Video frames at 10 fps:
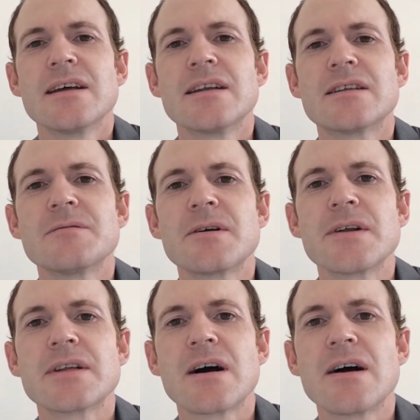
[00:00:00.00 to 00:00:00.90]
It's a
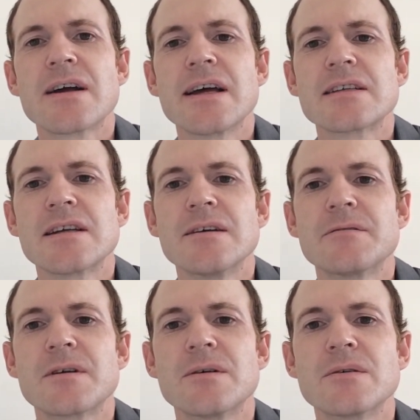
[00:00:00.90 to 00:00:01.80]
very dark essay,
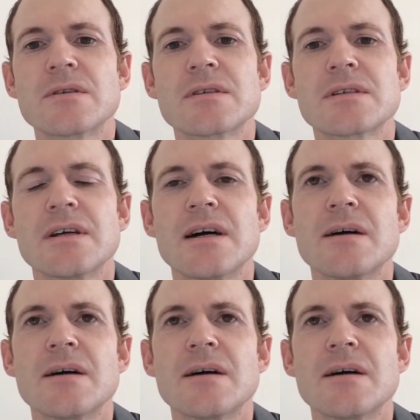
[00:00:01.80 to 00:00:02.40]
of course.